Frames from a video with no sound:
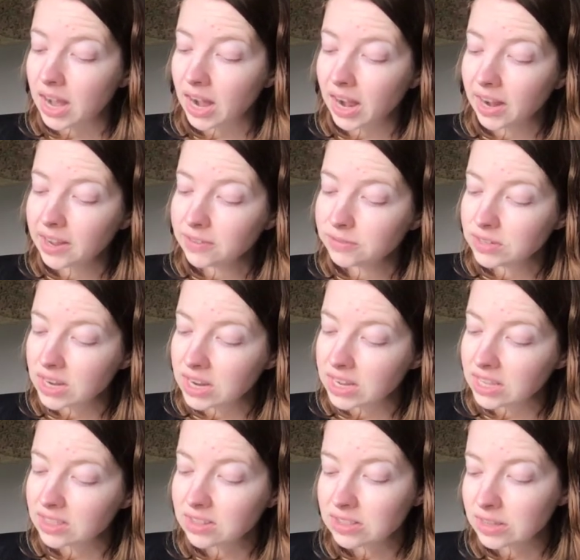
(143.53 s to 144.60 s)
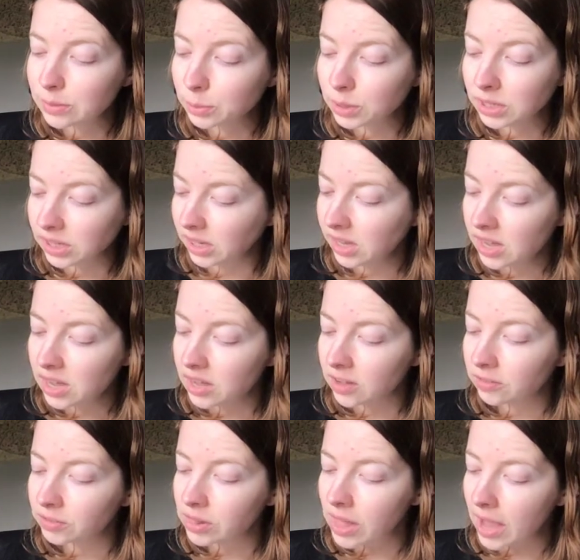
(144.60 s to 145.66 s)
I have taken the liberty
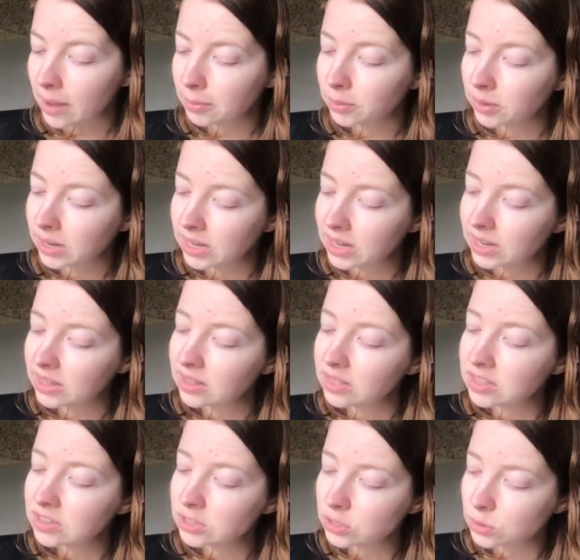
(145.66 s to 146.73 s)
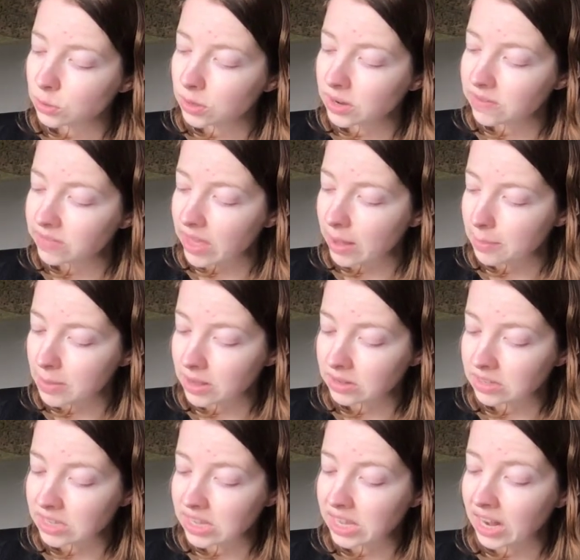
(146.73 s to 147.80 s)
of elaborating the story of that monkey,